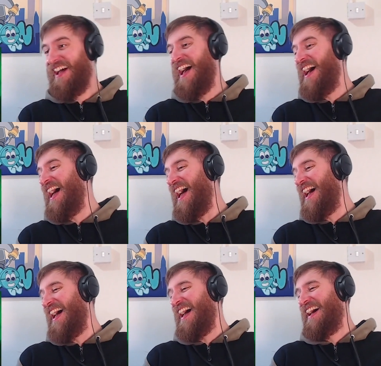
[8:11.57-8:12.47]

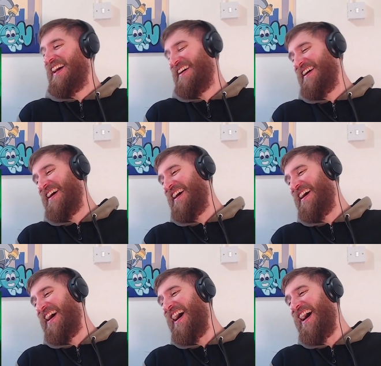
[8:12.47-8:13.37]

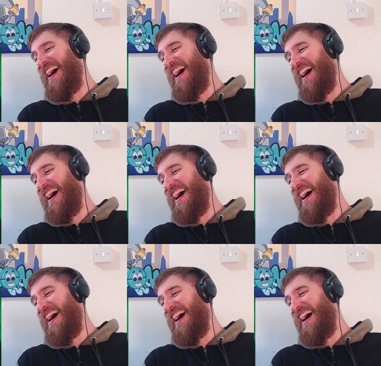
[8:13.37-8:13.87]
Nothing is said.